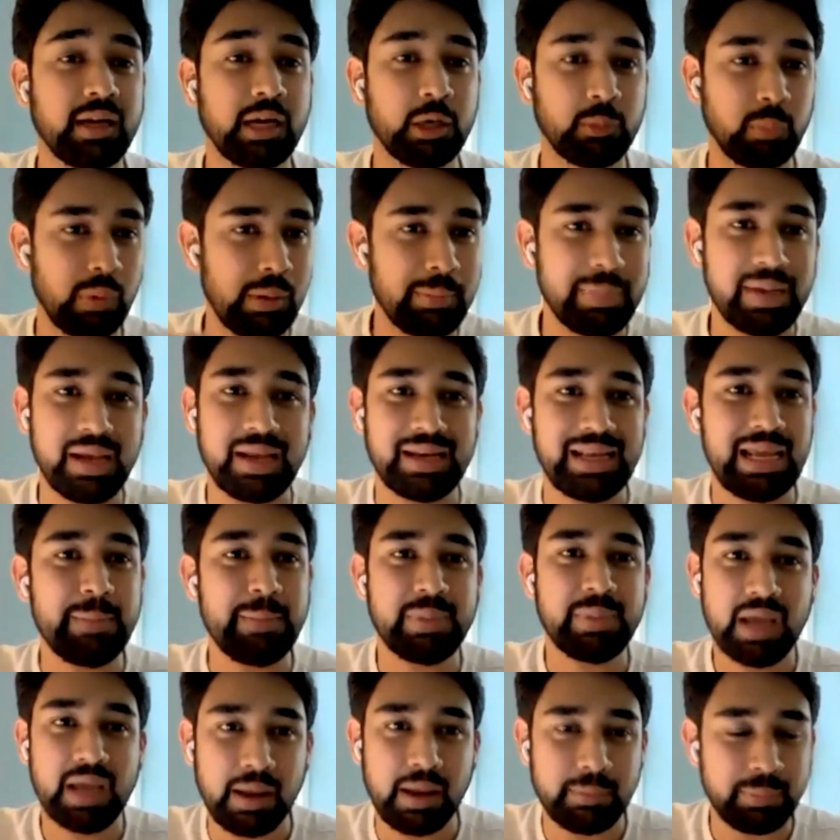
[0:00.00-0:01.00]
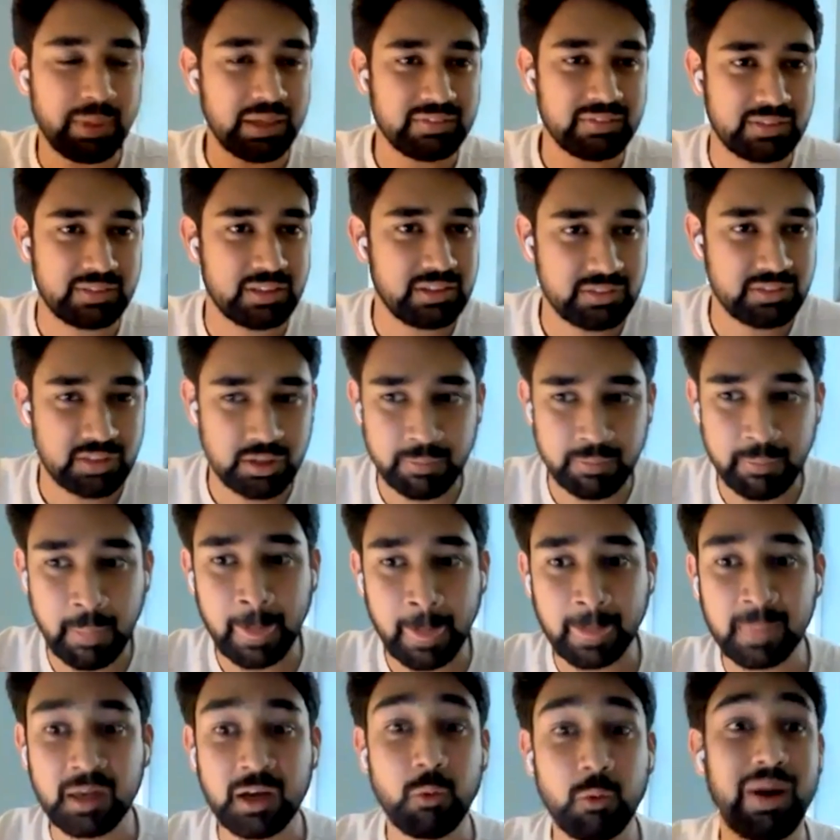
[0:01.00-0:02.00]
it will be an API-based system
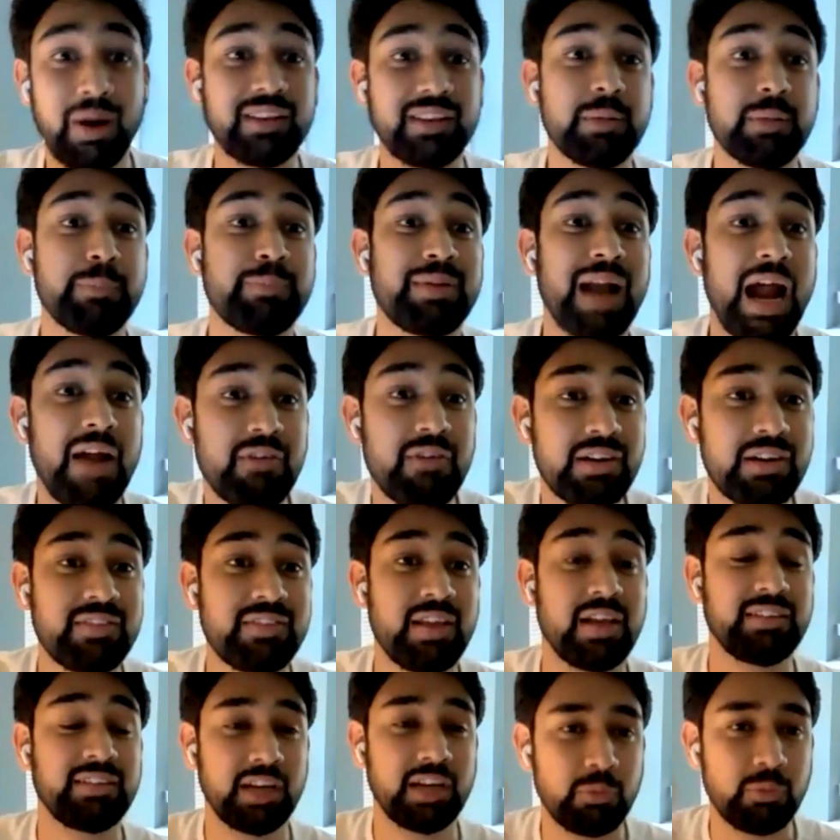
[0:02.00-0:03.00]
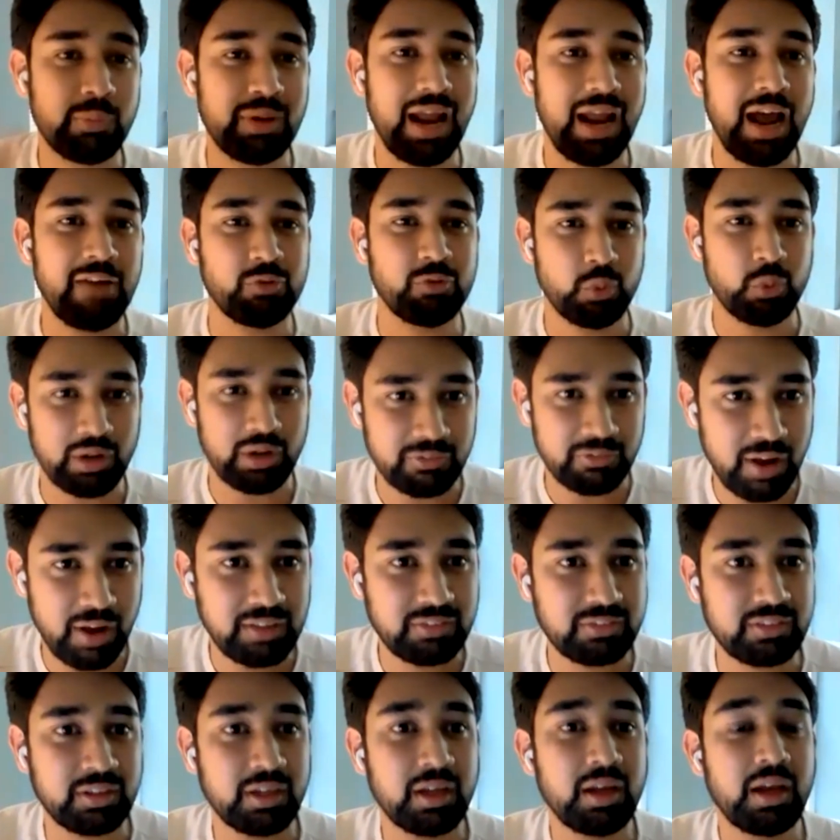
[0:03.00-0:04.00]
where the private sector will have to
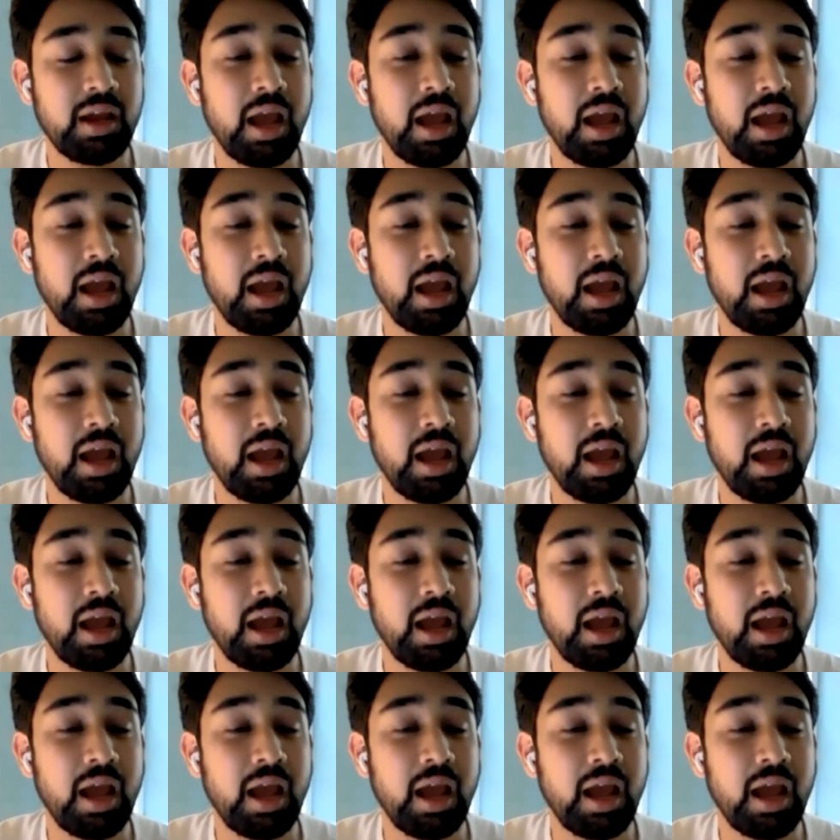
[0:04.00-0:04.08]
invest